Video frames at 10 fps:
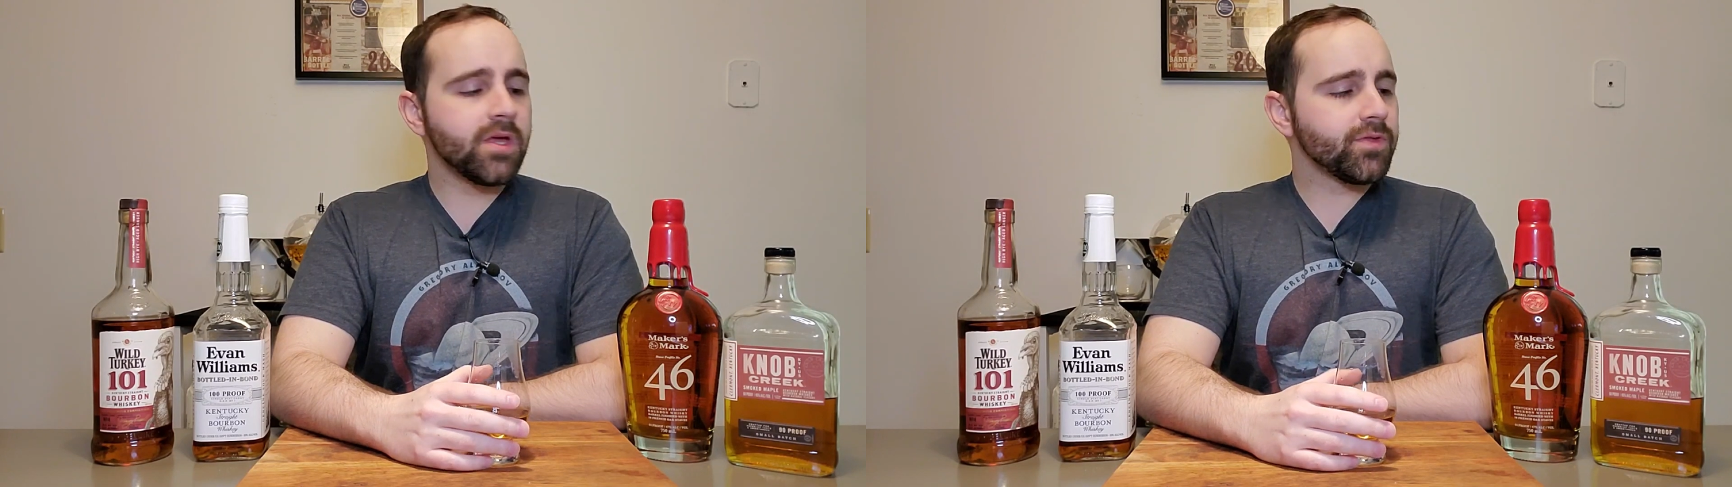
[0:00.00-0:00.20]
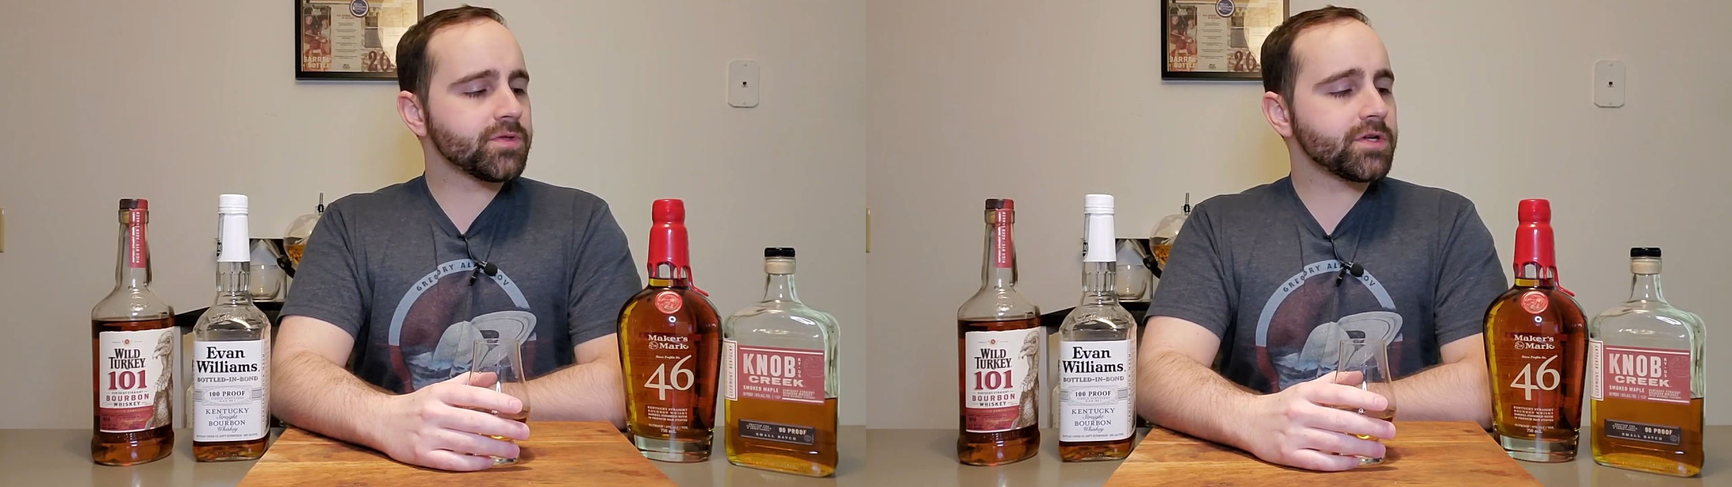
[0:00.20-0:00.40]

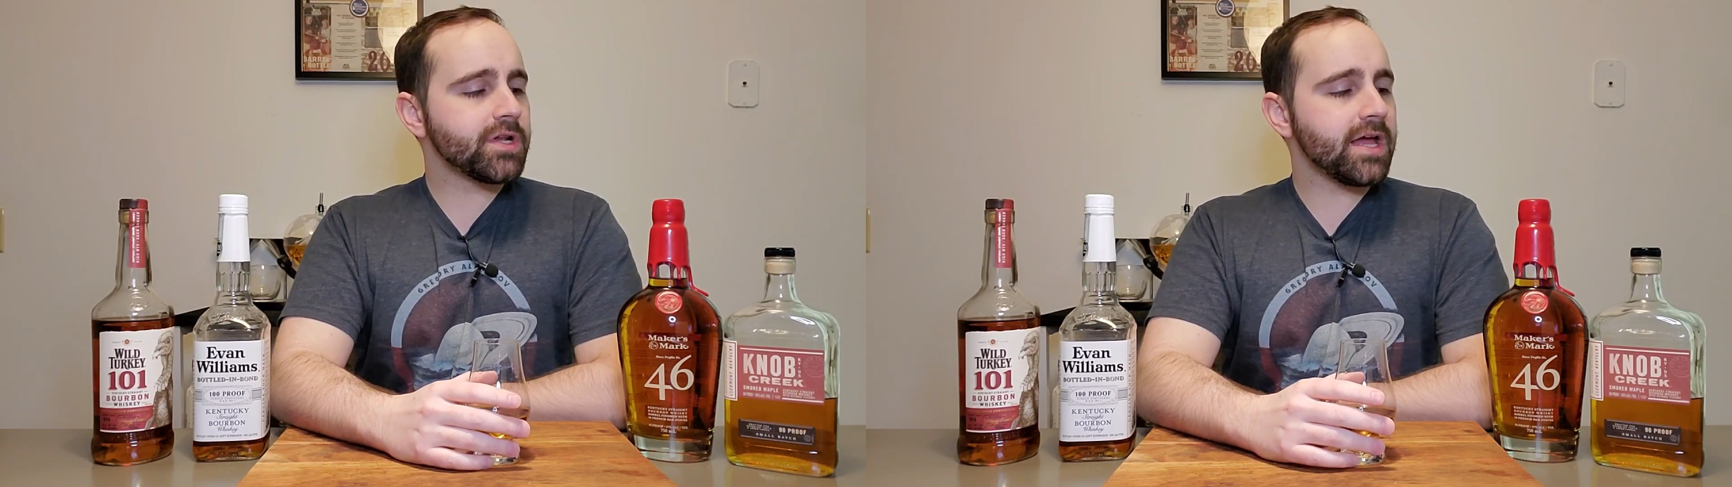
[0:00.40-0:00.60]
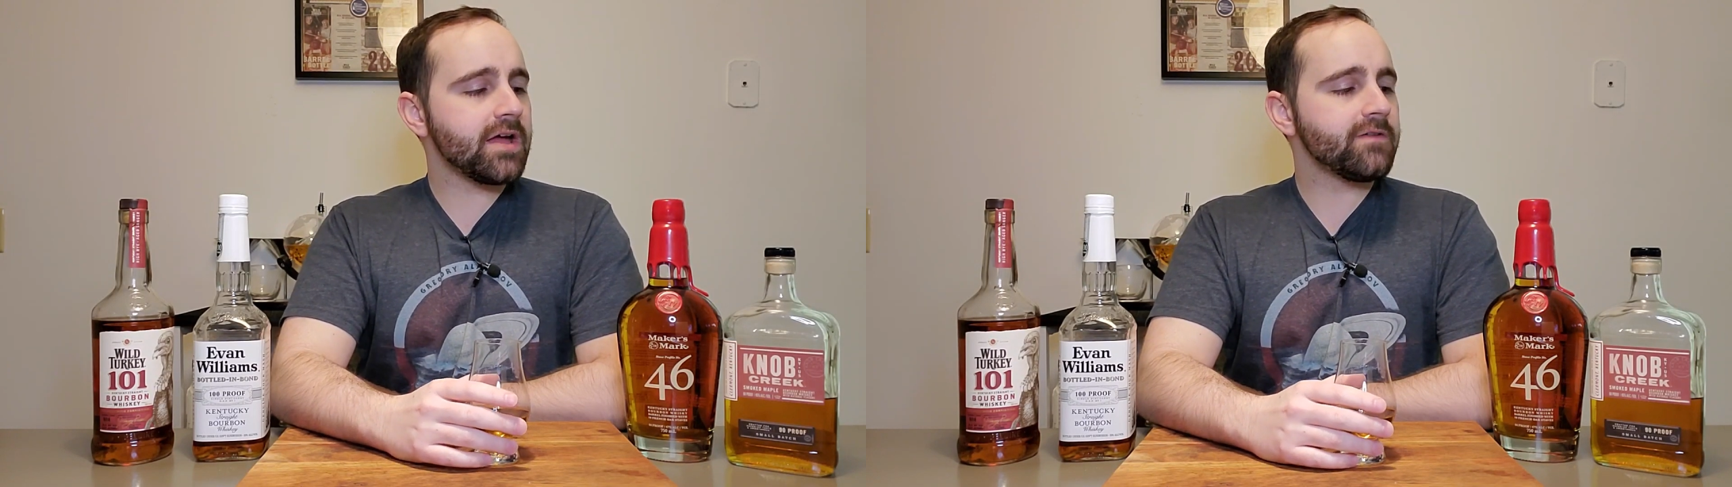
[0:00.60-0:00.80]
Those are going
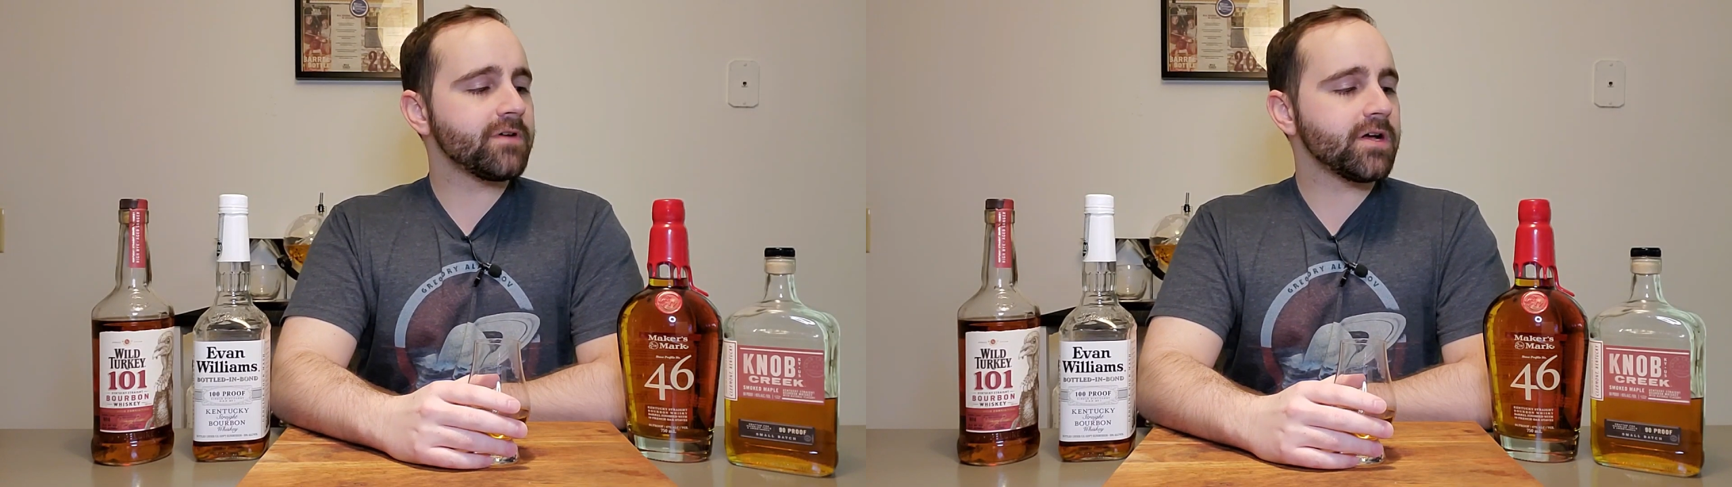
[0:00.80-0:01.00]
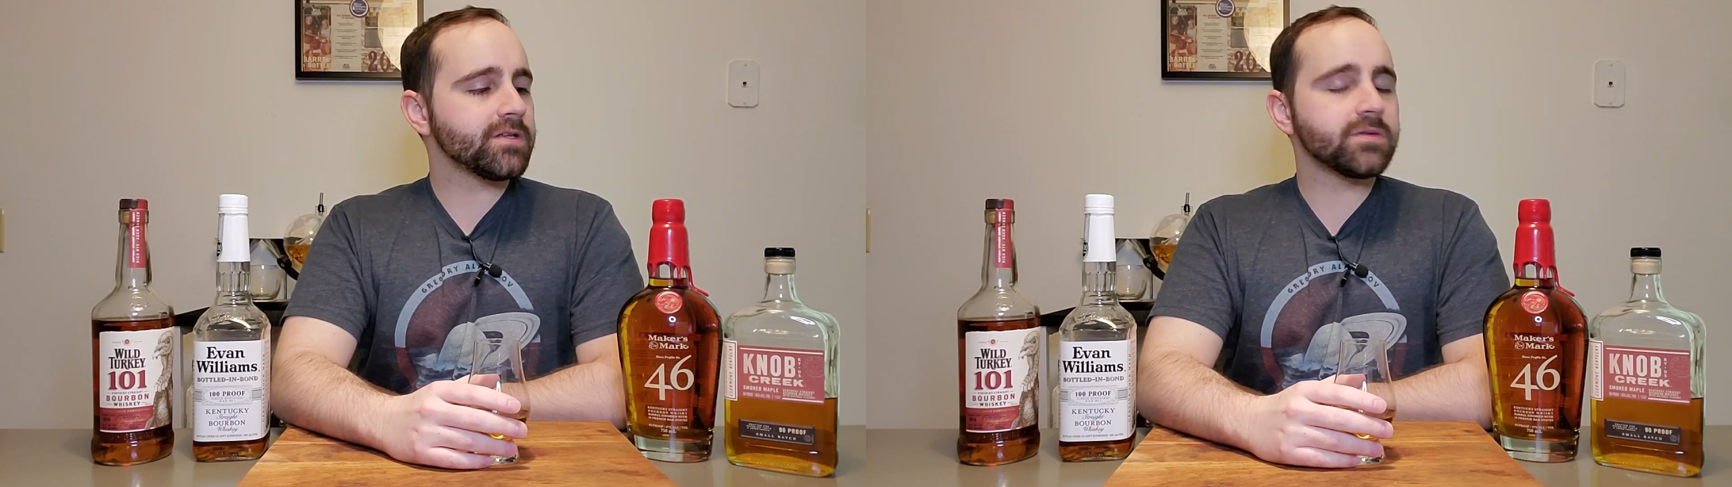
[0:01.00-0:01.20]
to
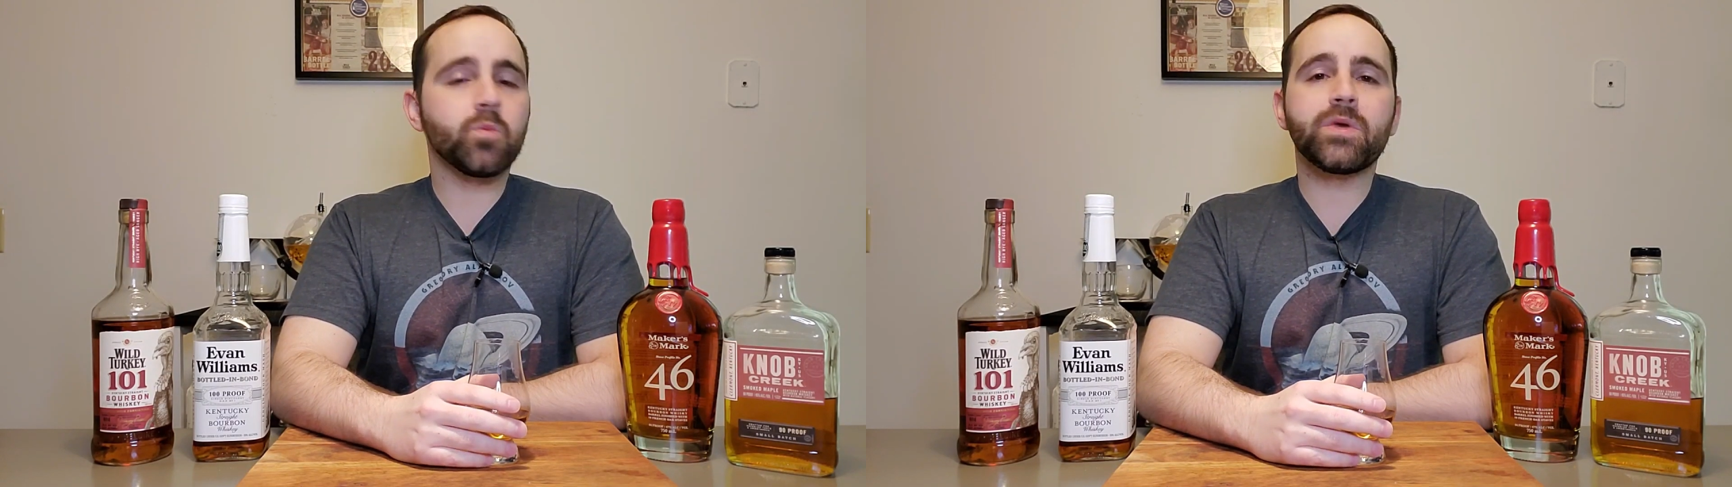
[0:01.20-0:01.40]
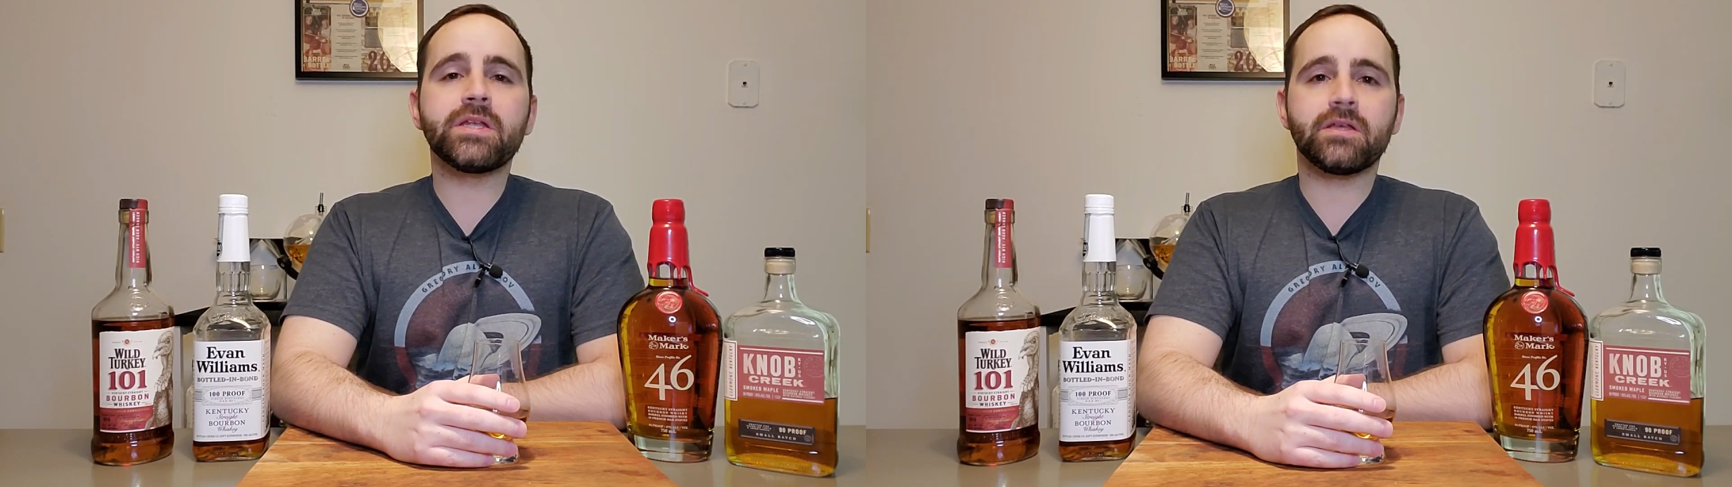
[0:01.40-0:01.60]
have
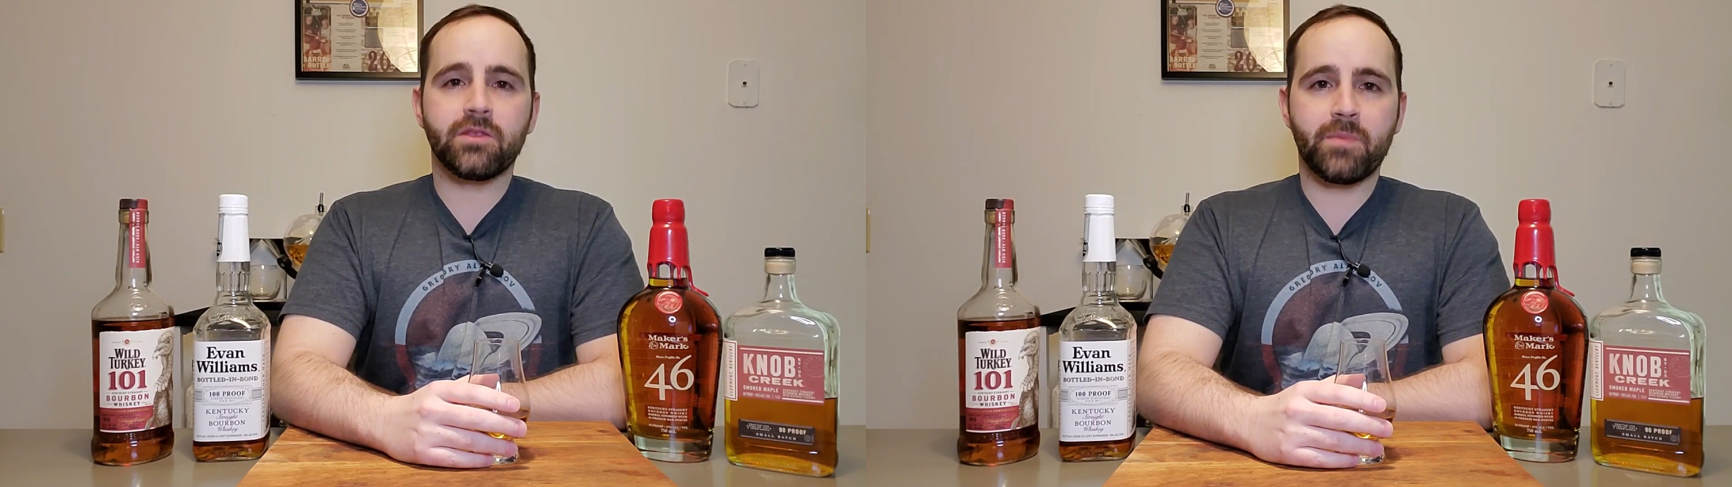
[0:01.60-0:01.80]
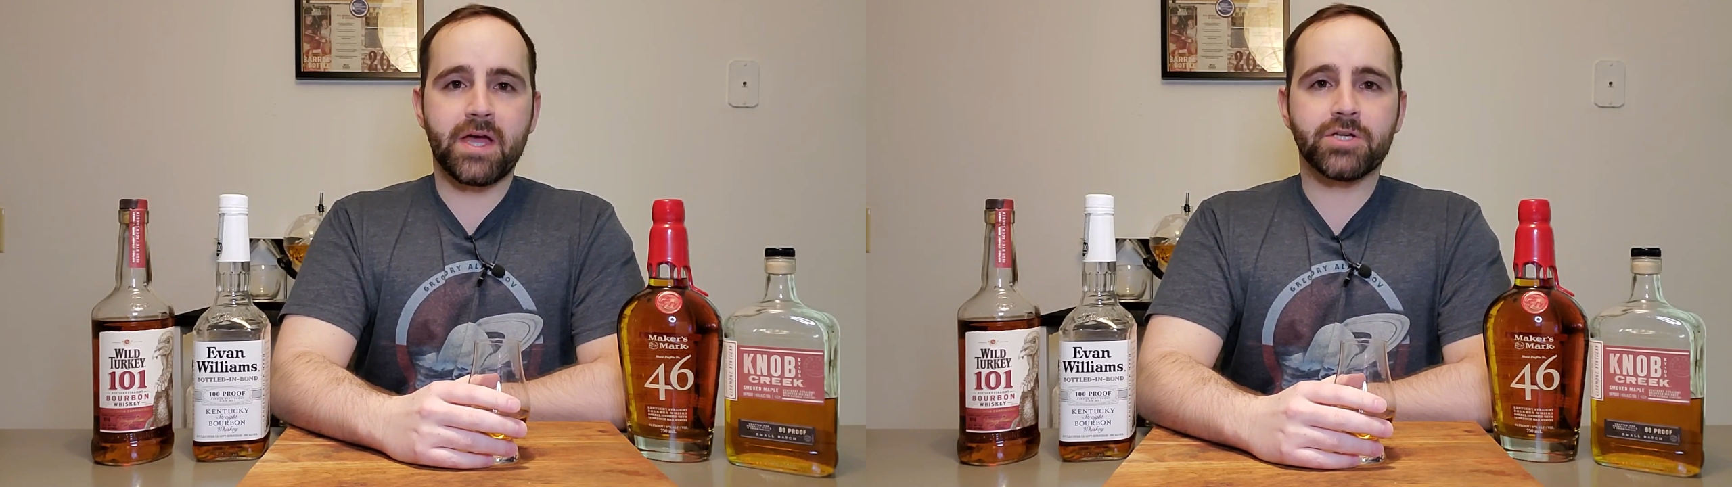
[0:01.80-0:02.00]
some wheat in
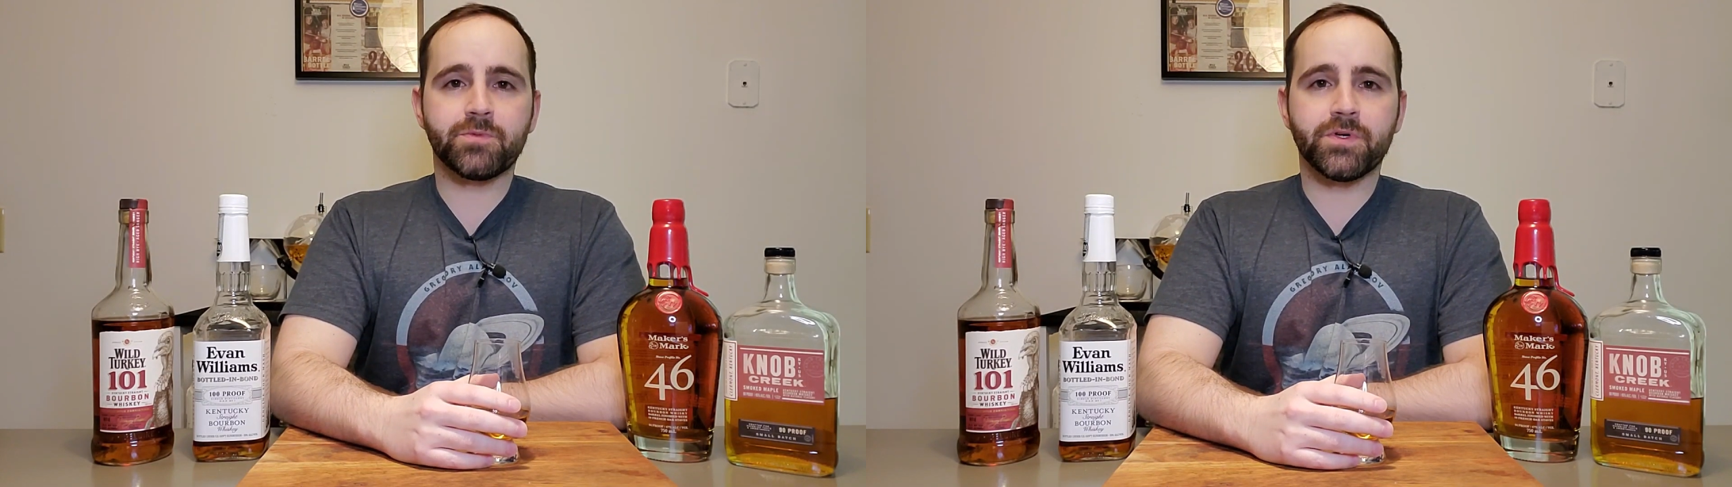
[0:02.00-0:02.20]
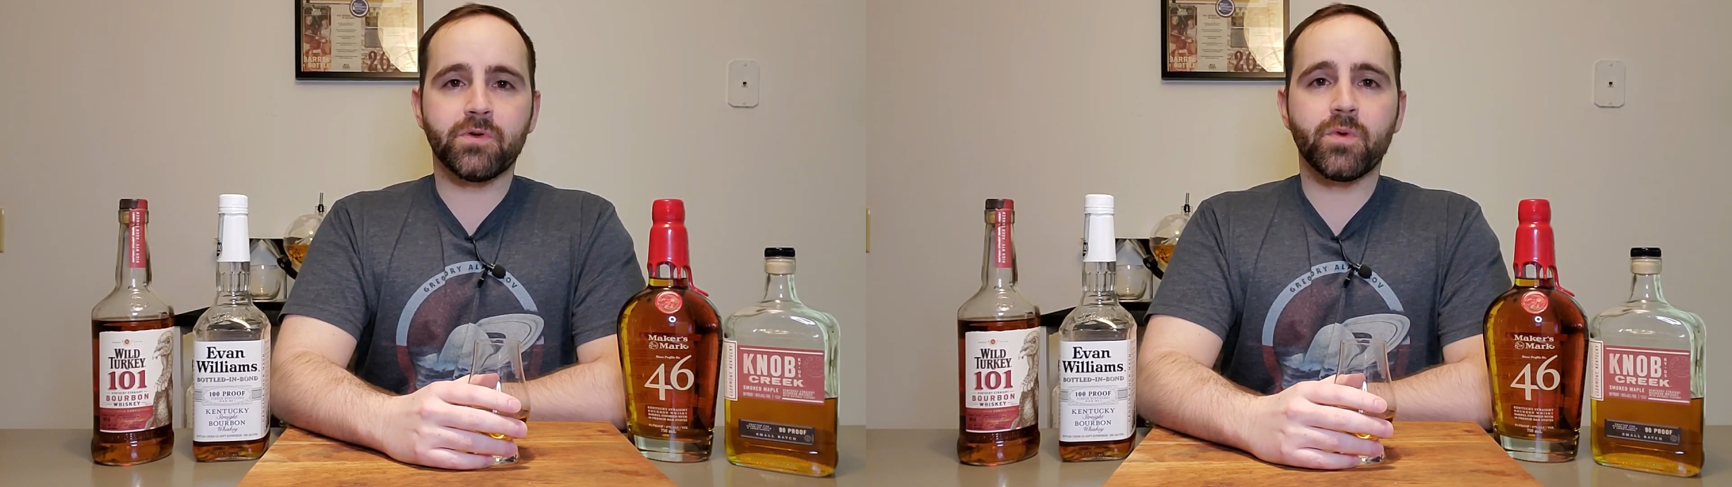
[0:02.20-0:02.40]
the mash bill,